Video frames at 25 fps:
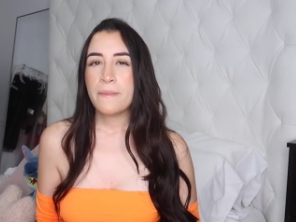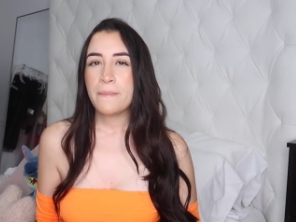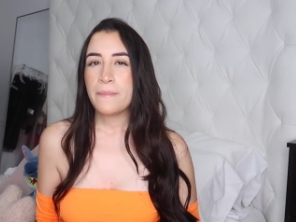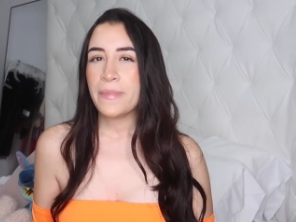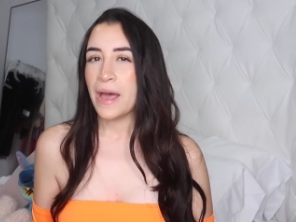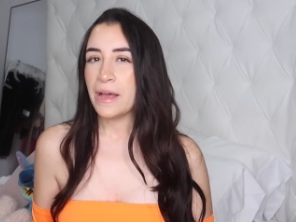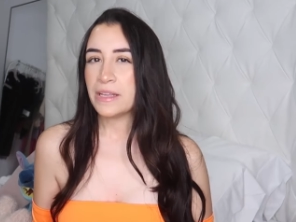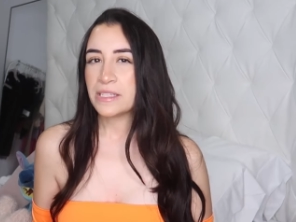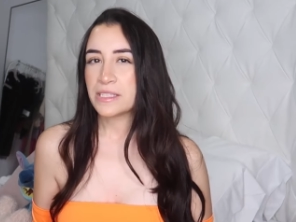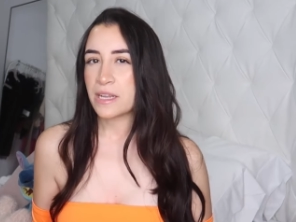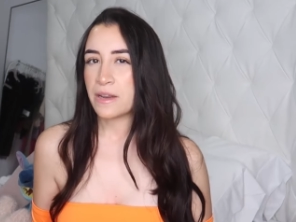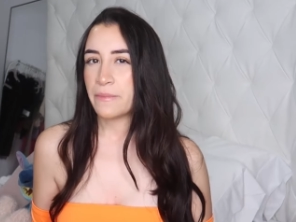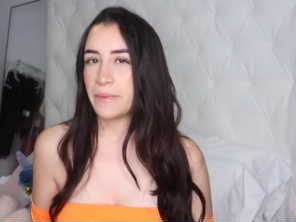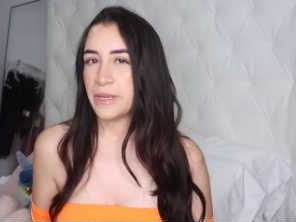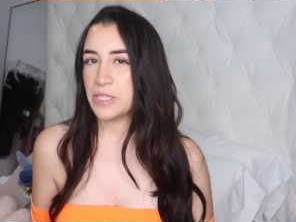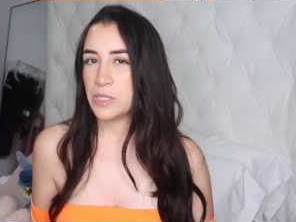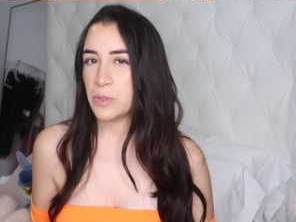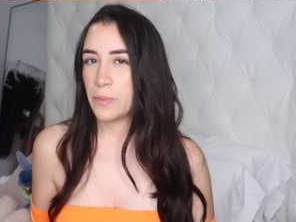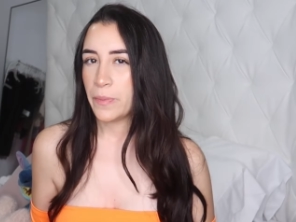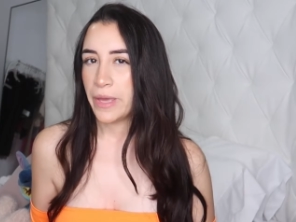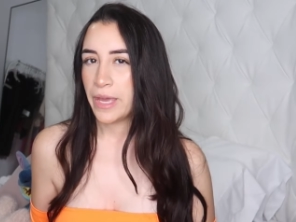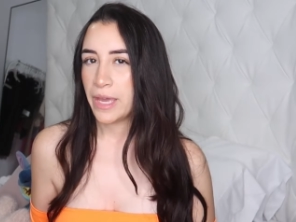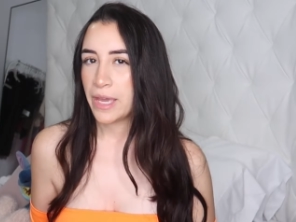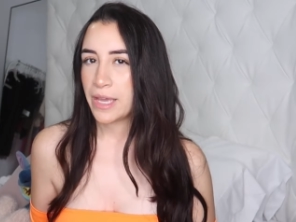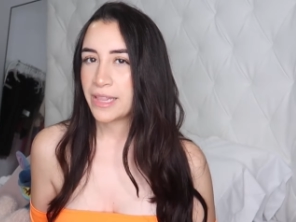that's gonna be too
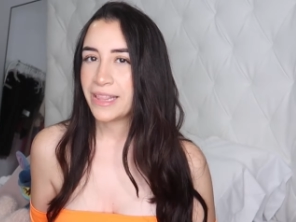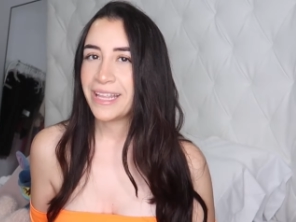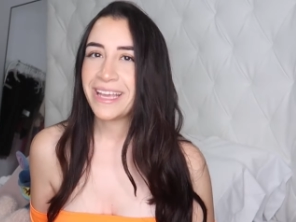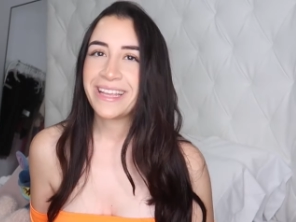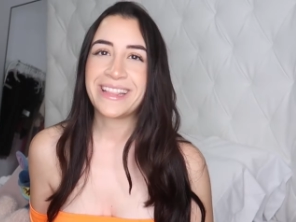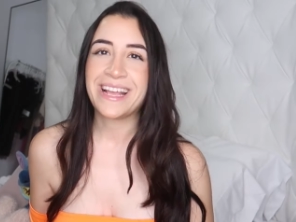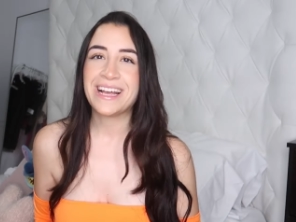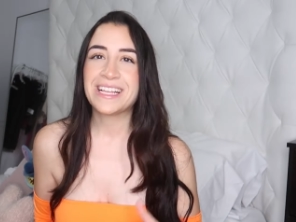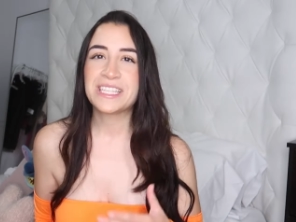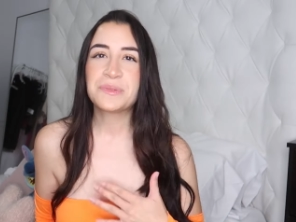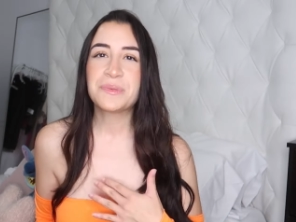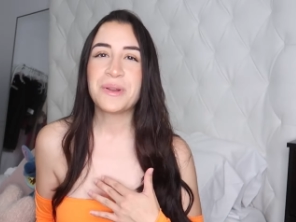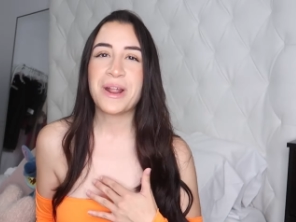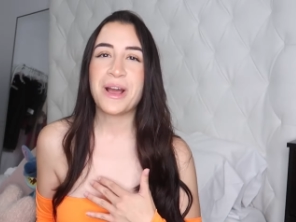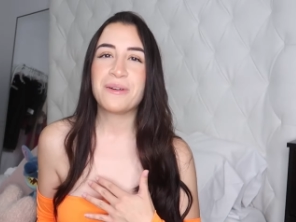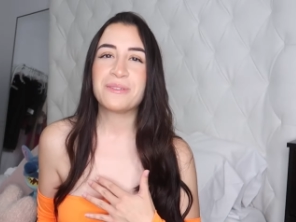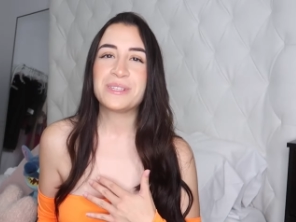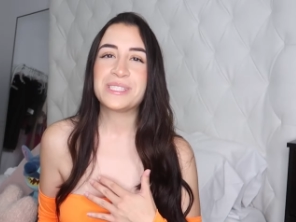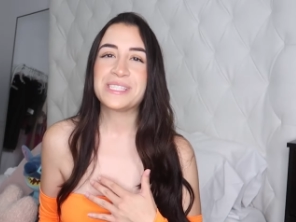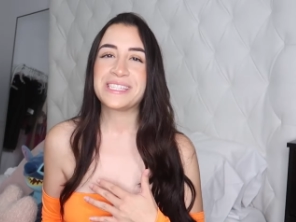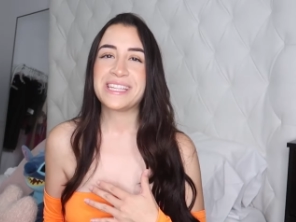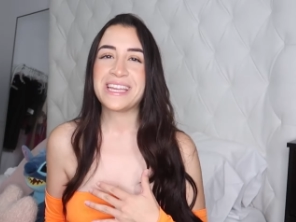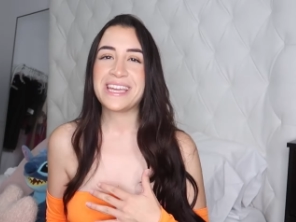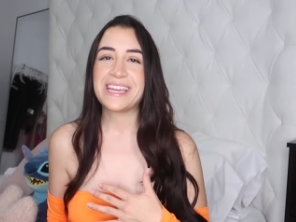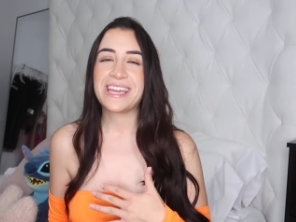big. Like that's what I
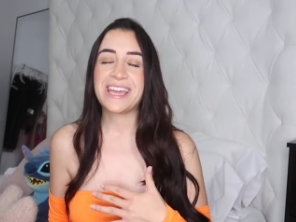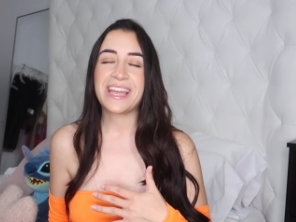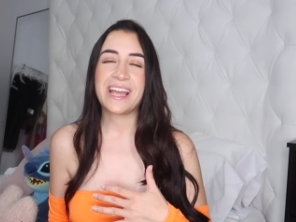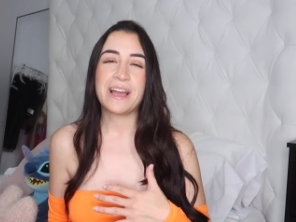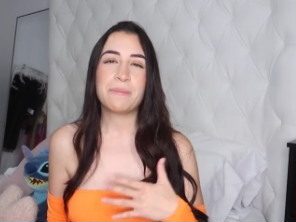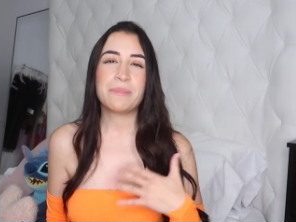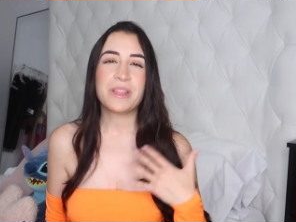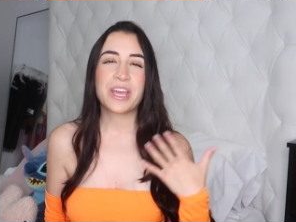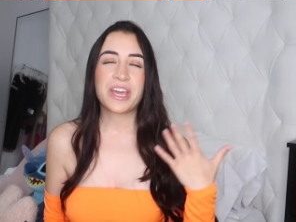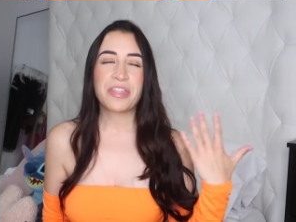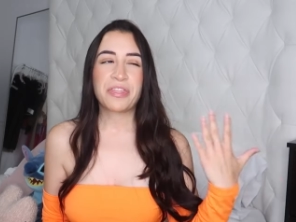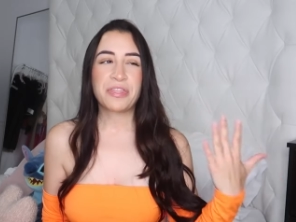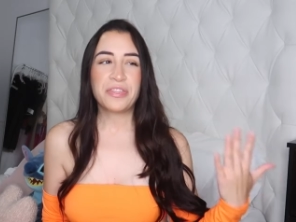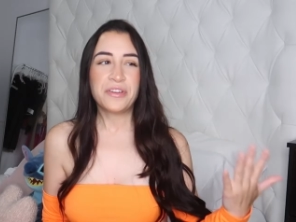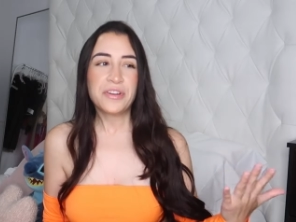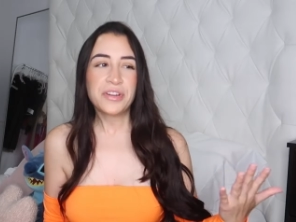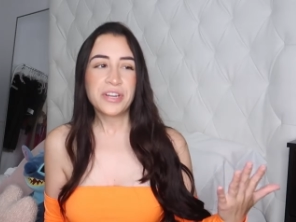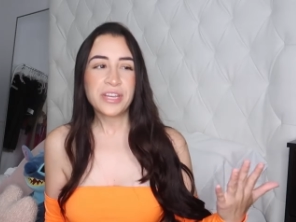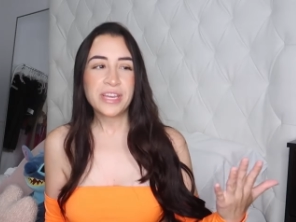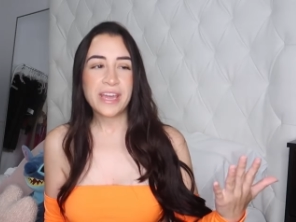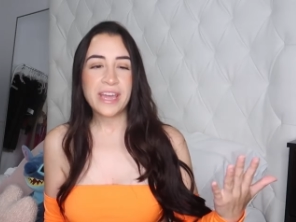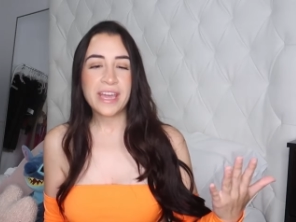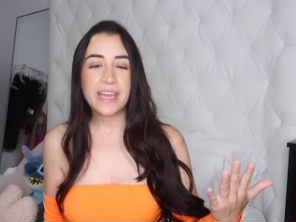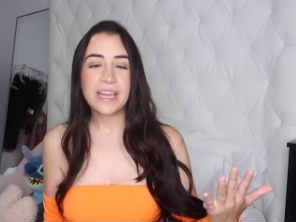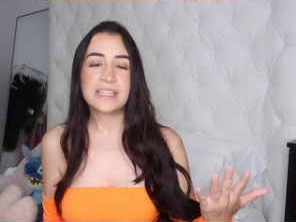was thinking. I'm like
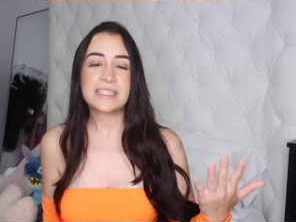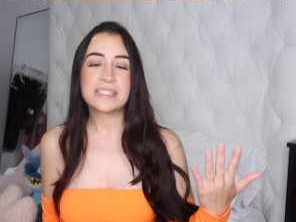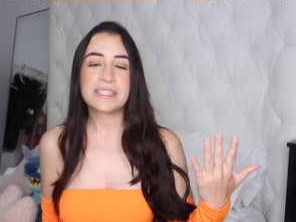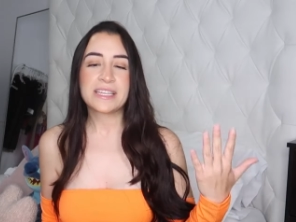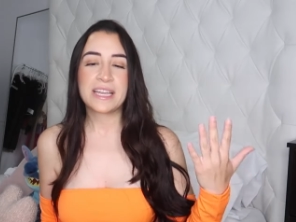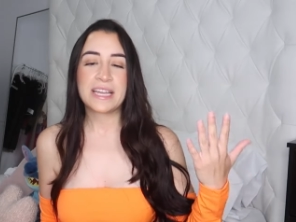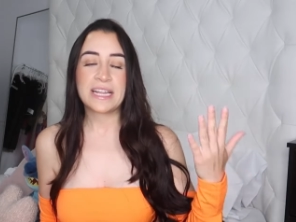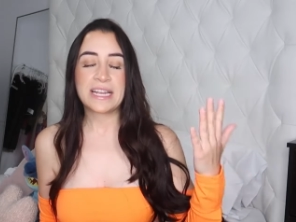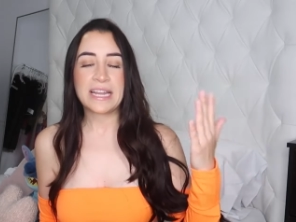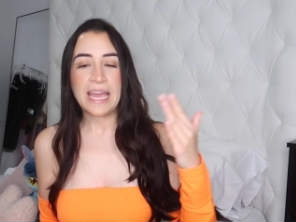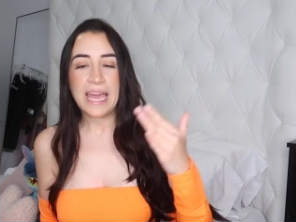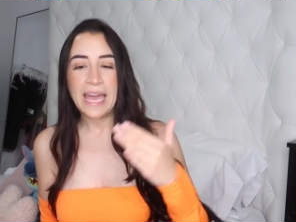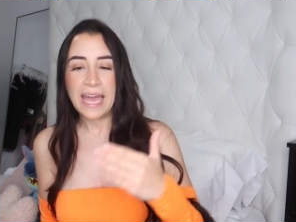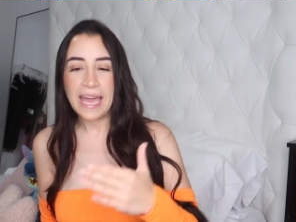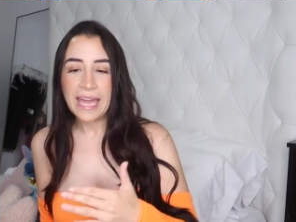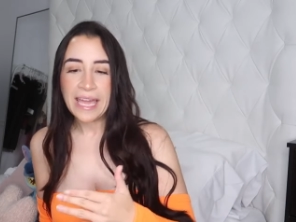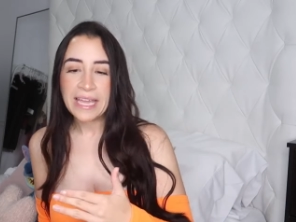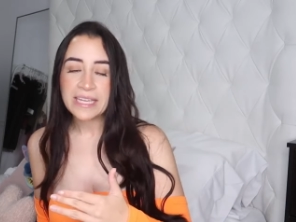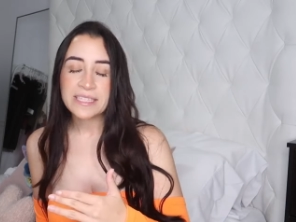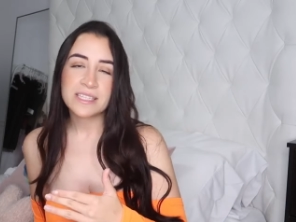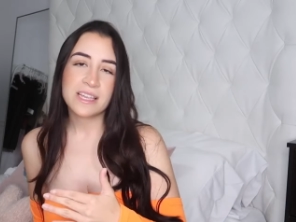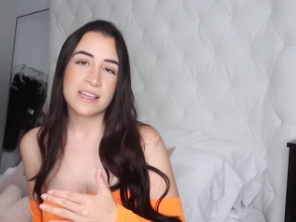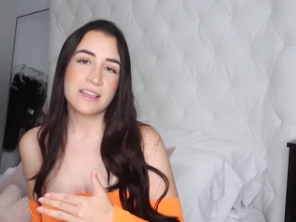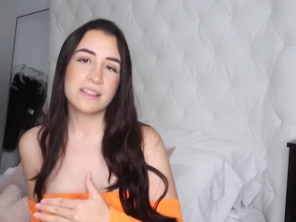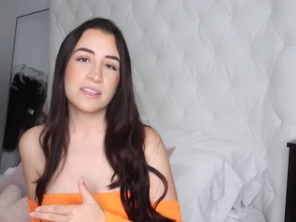38, it's like an
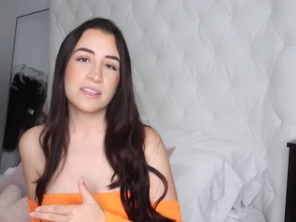eight